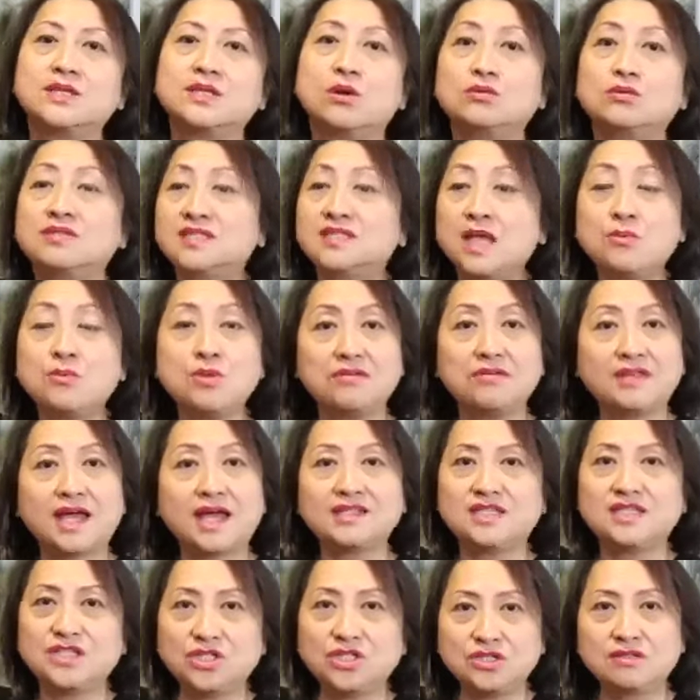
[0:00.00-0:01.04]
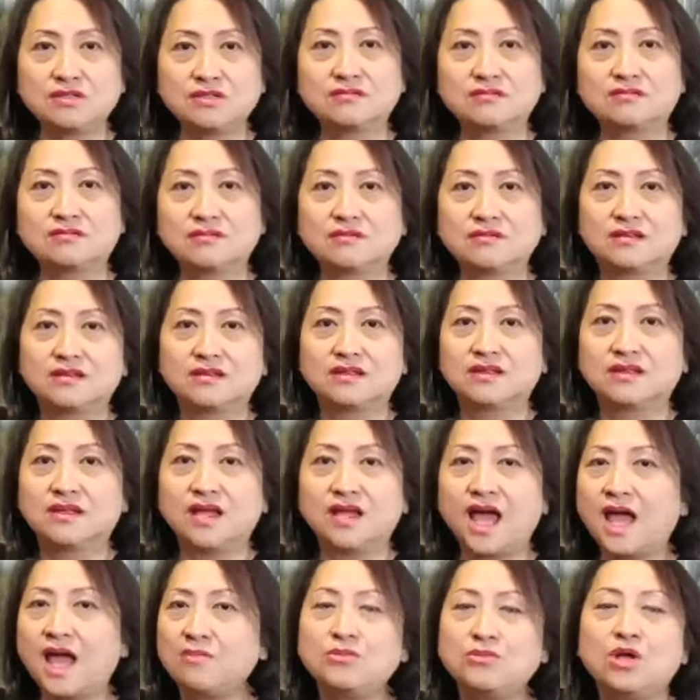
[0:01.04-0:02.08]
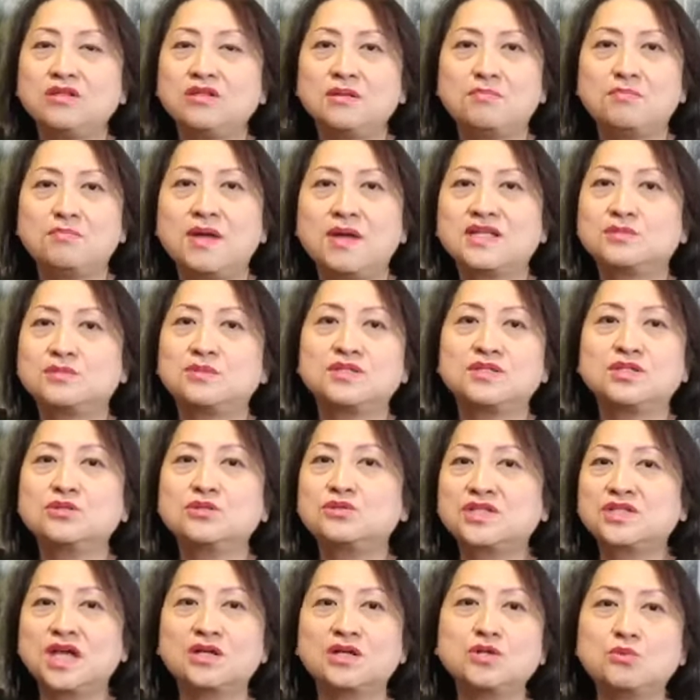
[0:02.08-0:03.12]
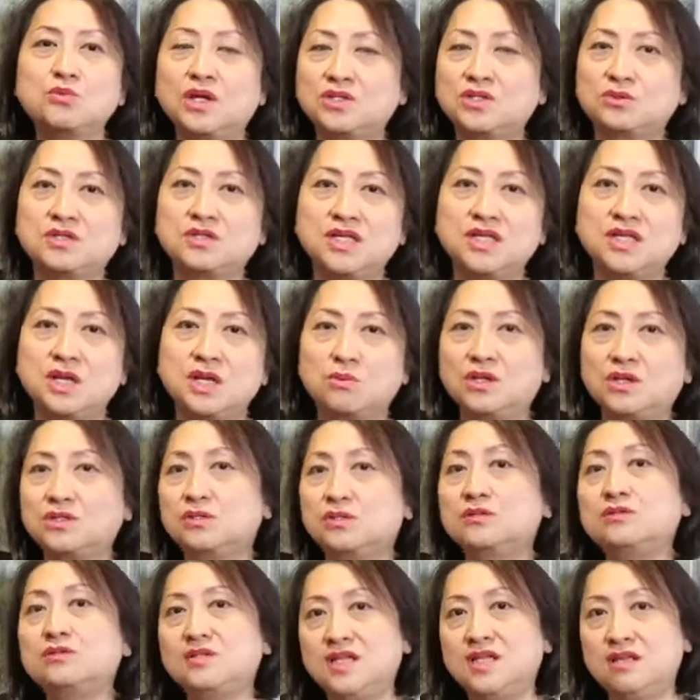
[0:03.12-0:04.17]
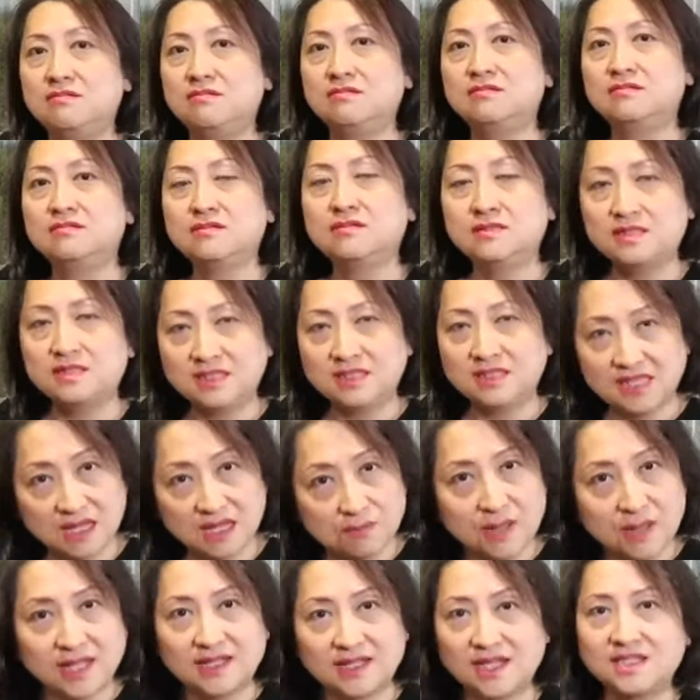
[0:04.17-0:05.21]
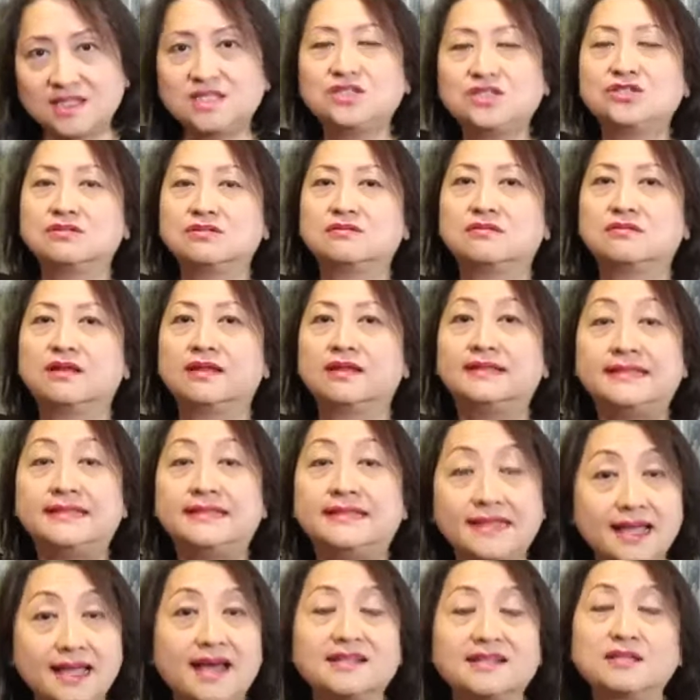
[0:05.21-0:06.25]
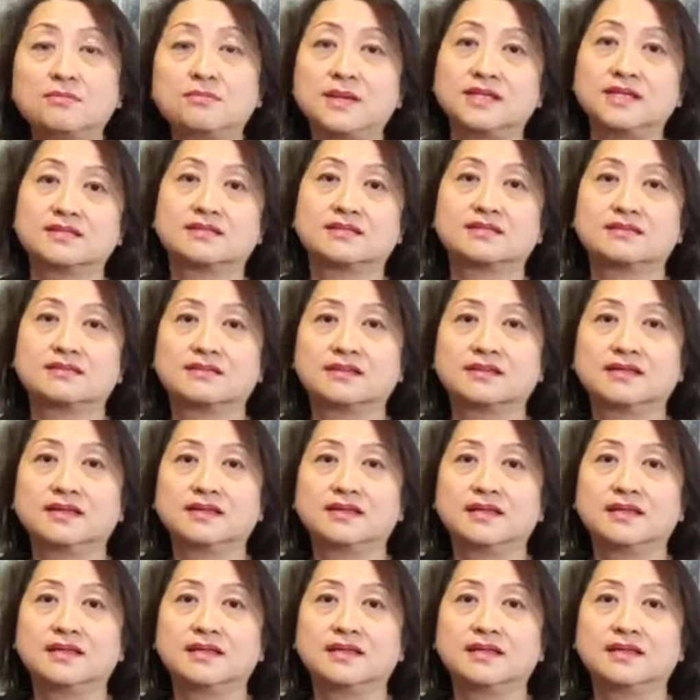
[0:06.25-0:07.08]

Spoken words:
So same with dietitian. I'm not the best person to tell you what to eat and what not to eat. See my dietitian. They are the best.